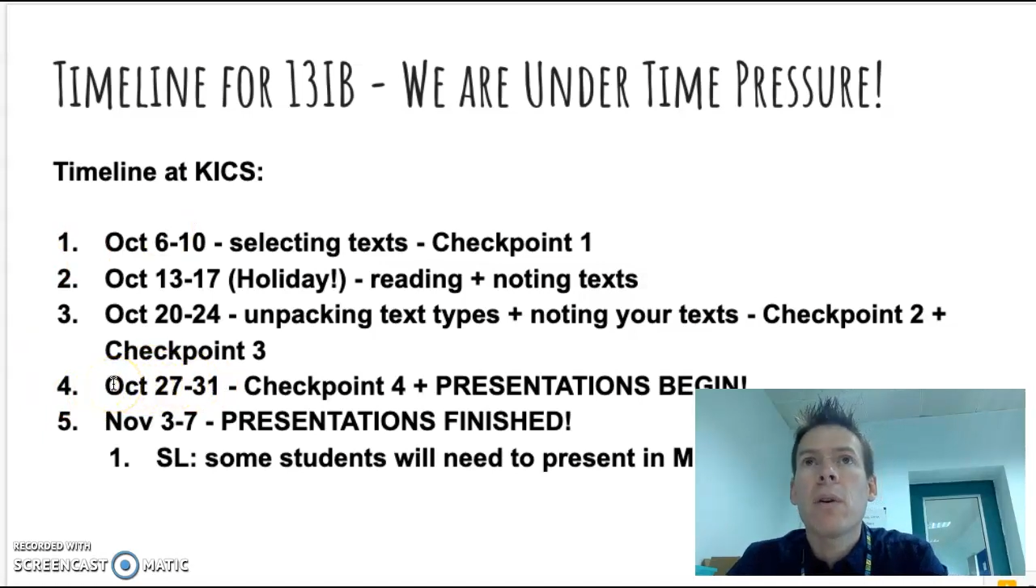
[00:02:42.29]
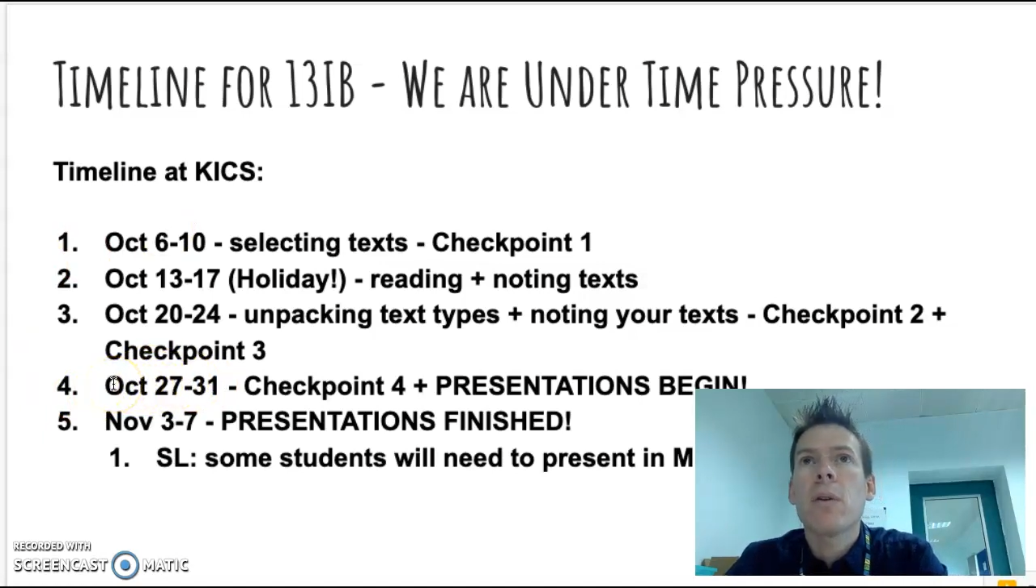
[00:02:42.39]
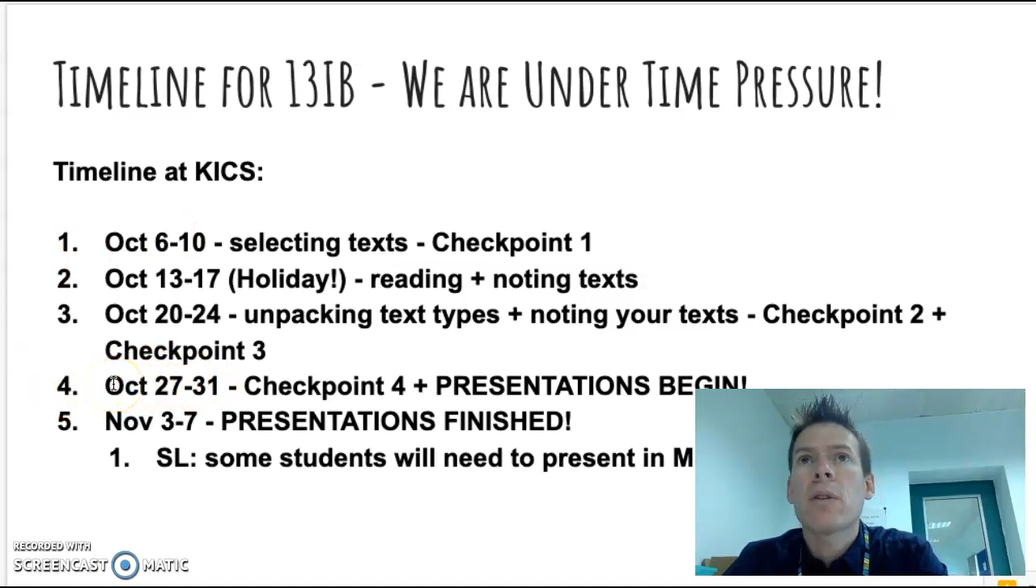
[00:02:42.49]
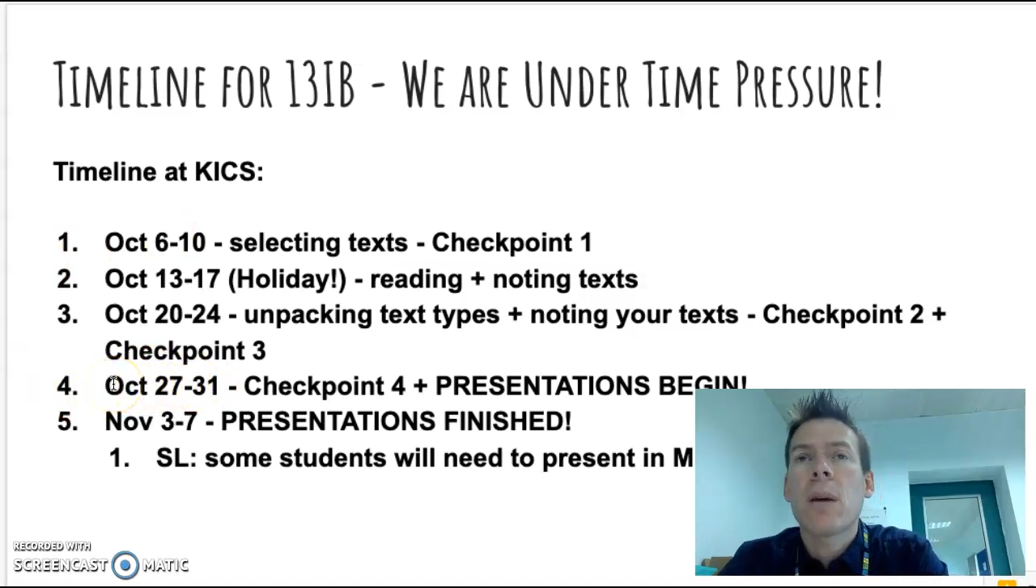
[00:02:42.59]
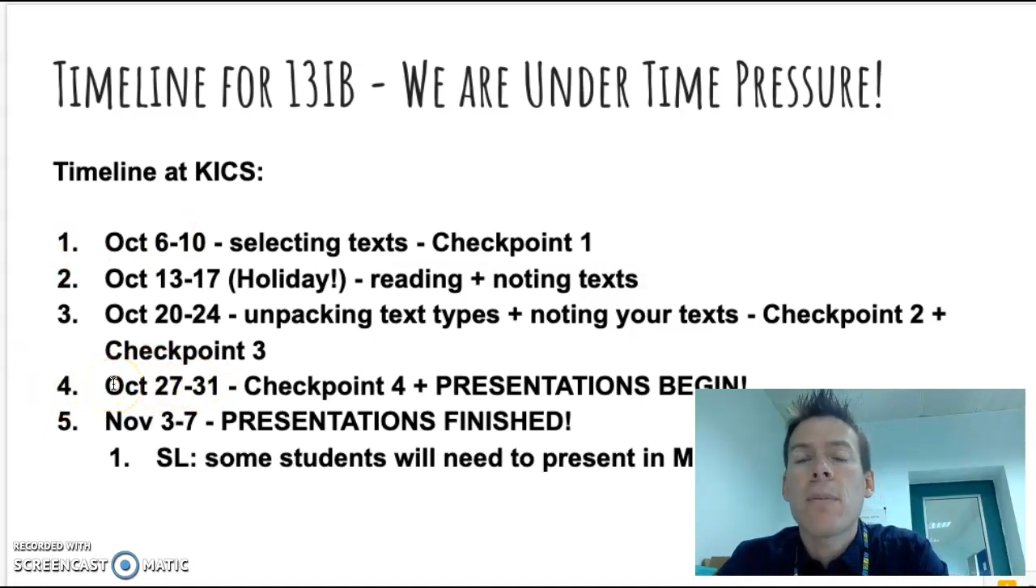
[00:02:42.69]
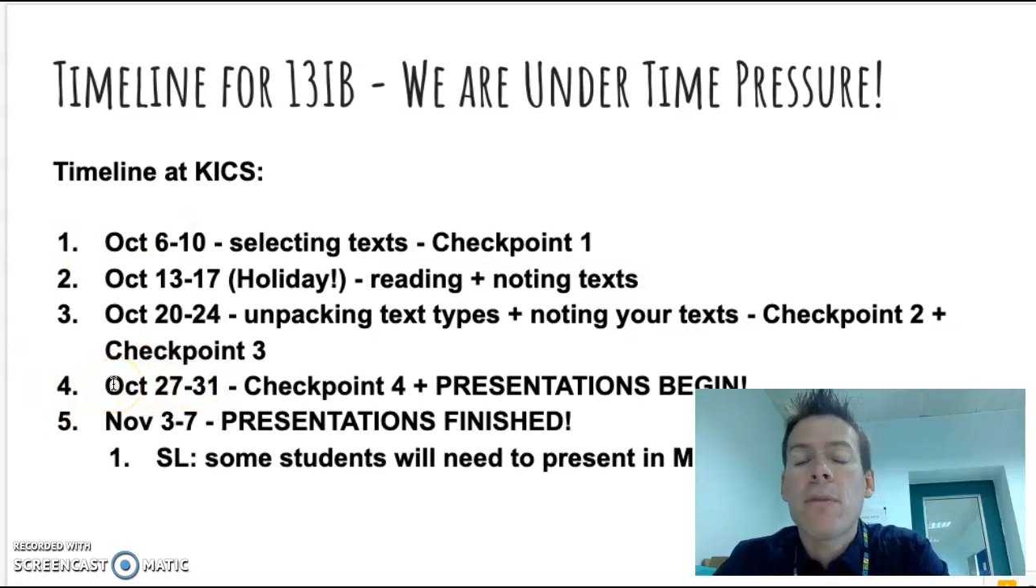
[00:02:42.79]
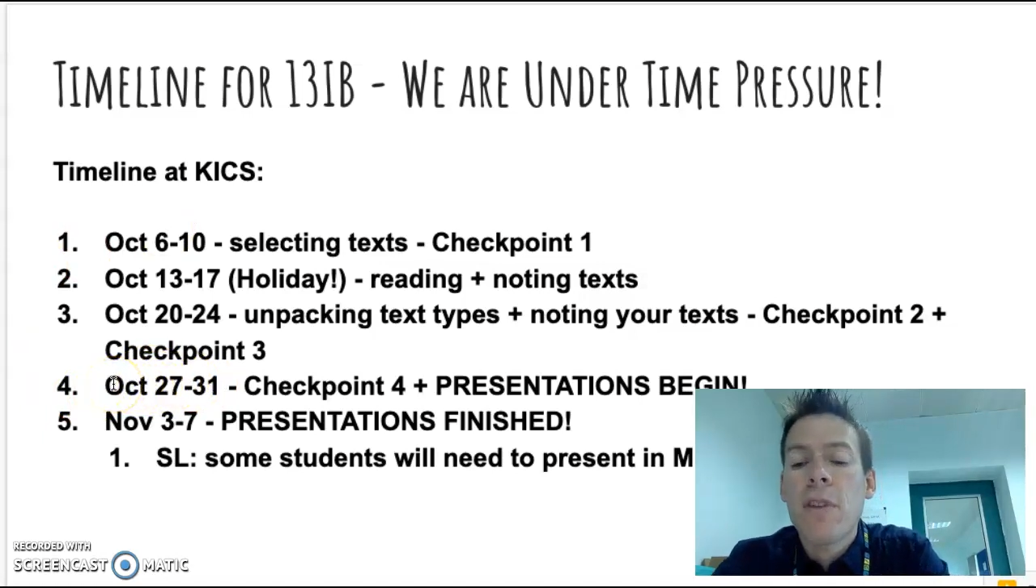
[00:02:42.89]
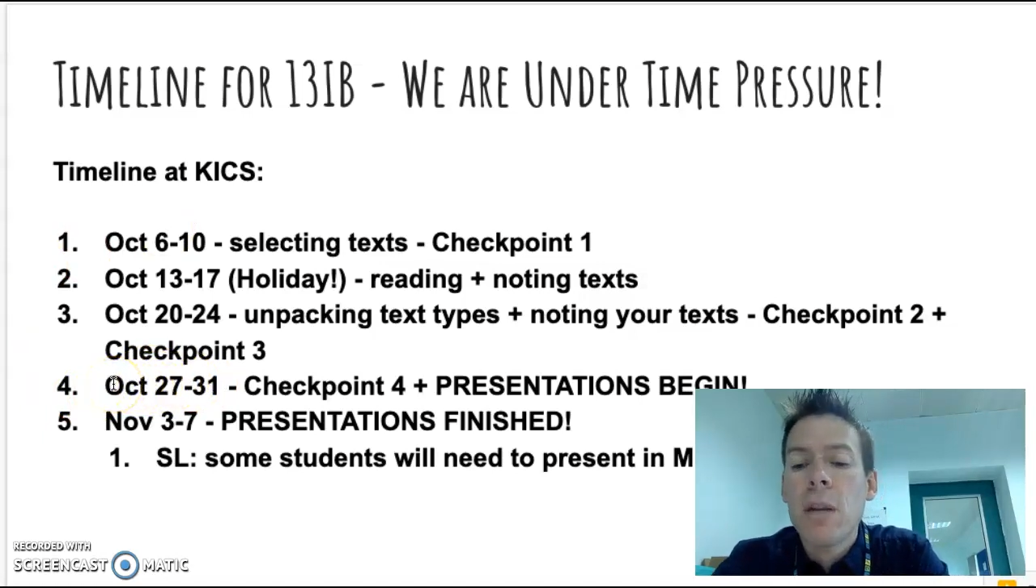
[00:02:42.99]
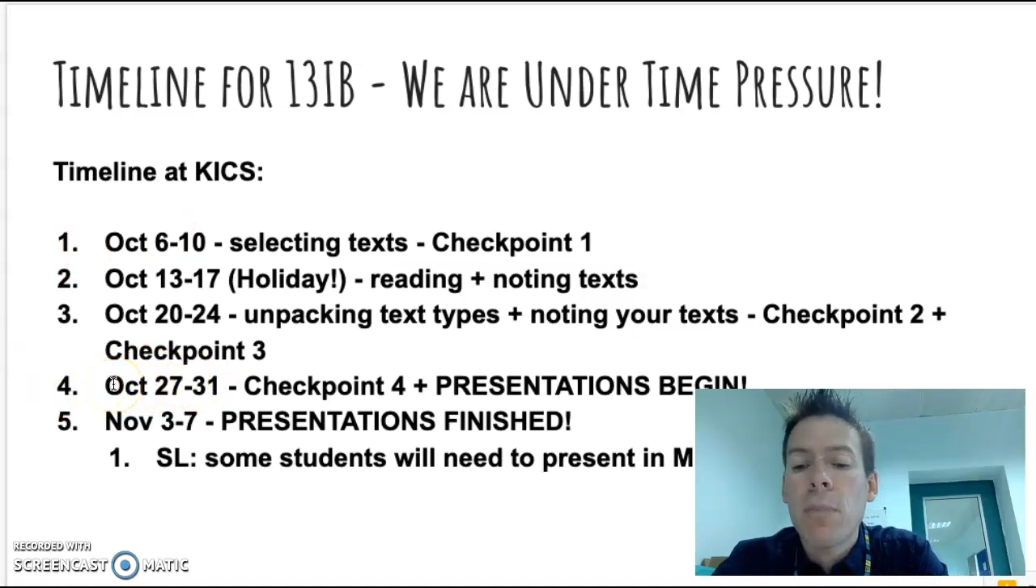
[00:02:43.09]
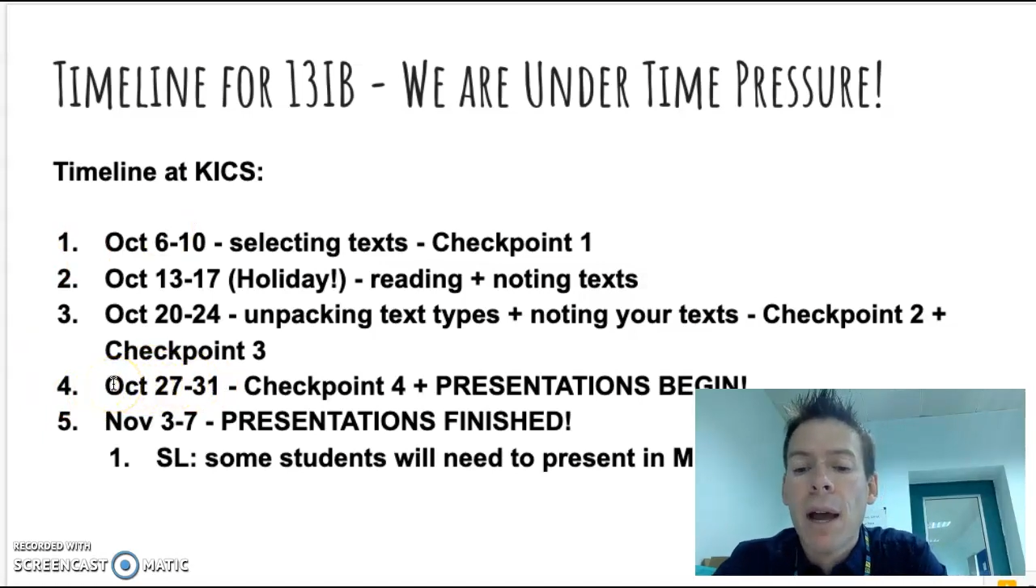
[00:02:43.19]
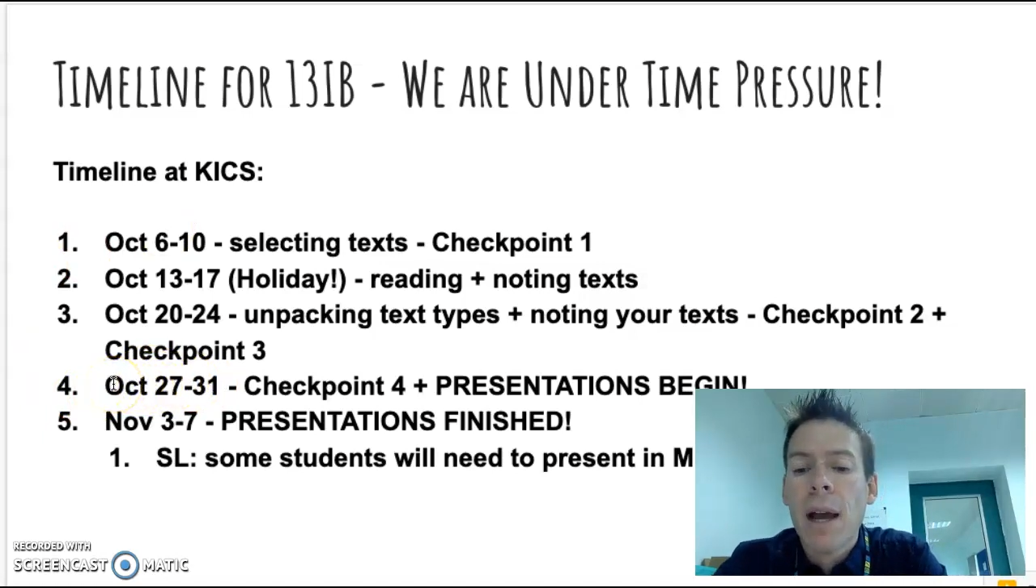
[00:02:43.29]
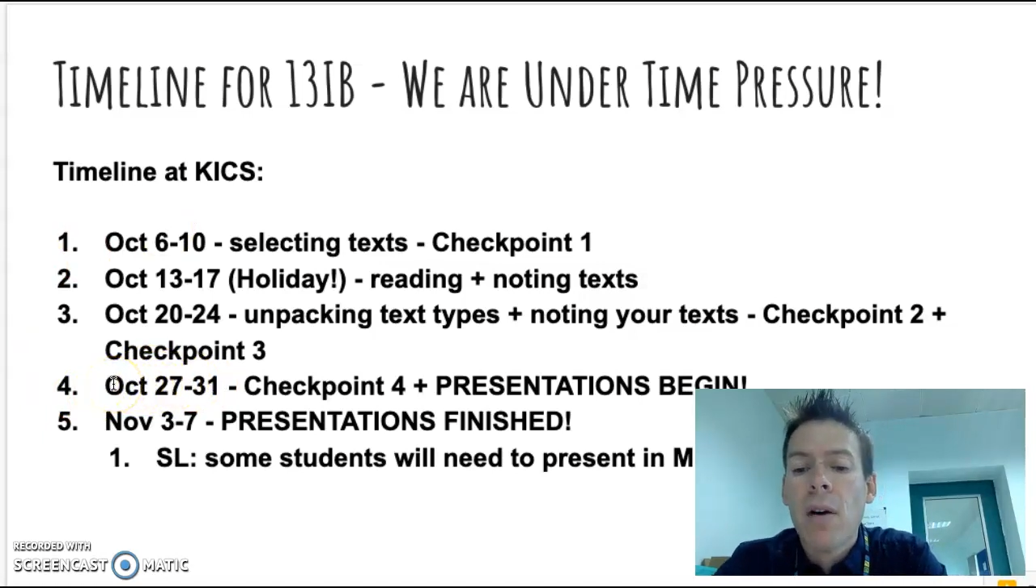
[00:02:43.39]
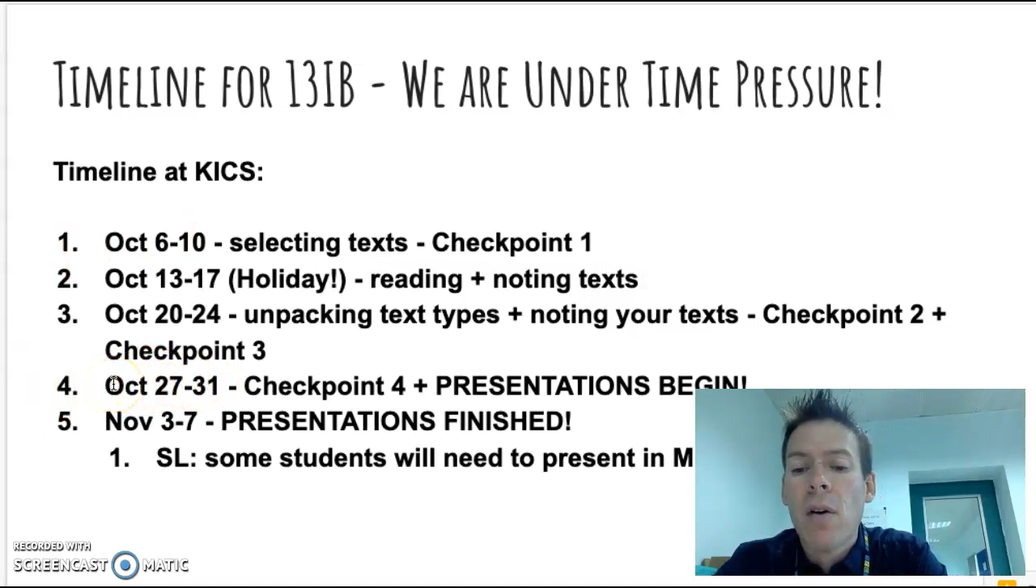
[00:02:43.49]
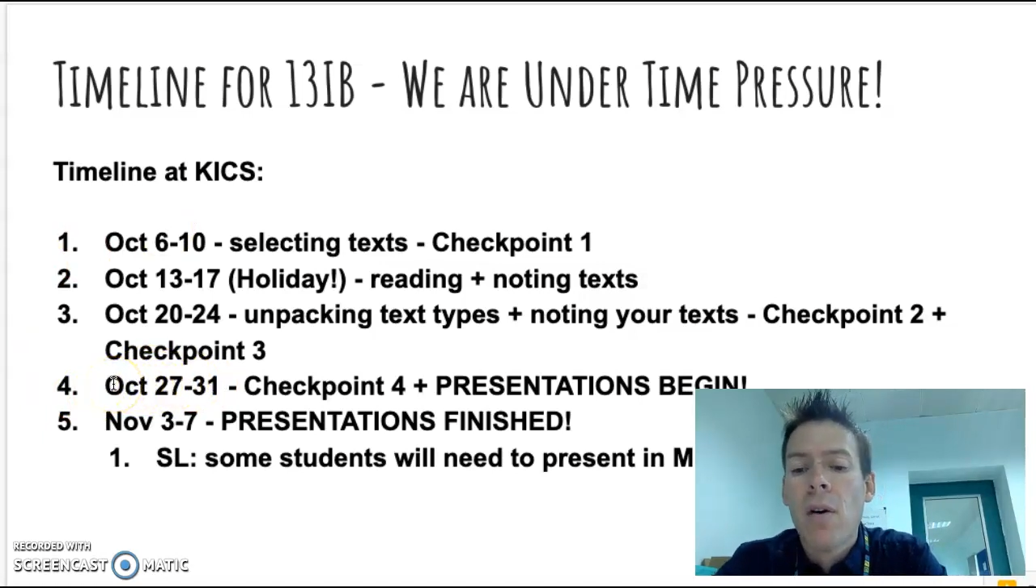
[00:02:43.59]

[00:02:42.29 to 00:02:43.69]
you some feedback